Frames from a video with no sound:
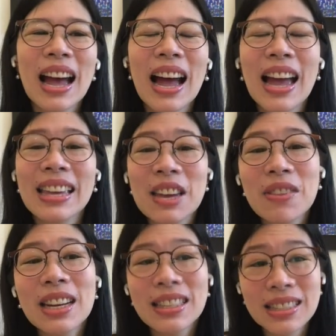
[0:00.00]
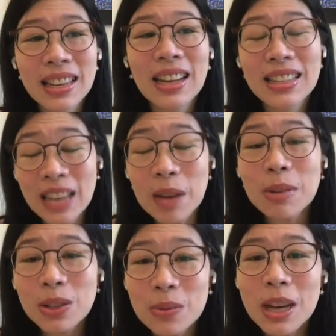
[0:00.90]
I gave an
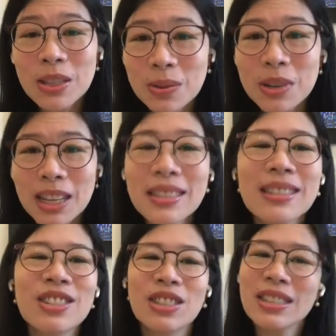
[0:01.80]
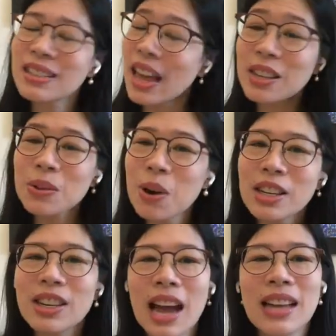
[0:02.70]
assignment to my students just last
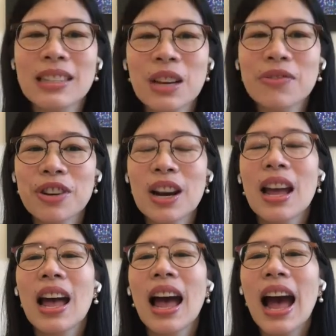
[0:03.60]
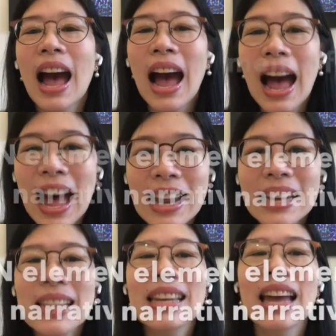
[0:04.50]
quarter asking for
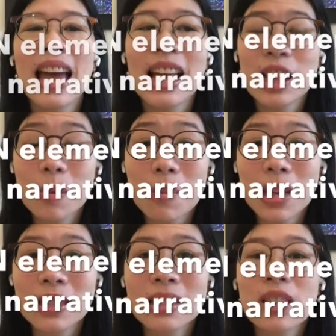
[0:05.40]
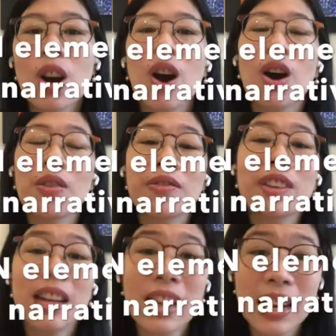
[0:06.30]
an element of
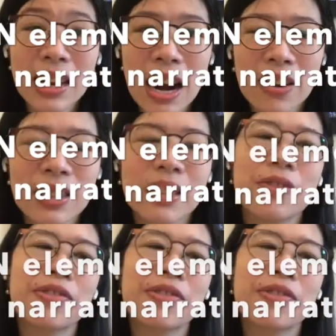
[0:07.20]
narrative.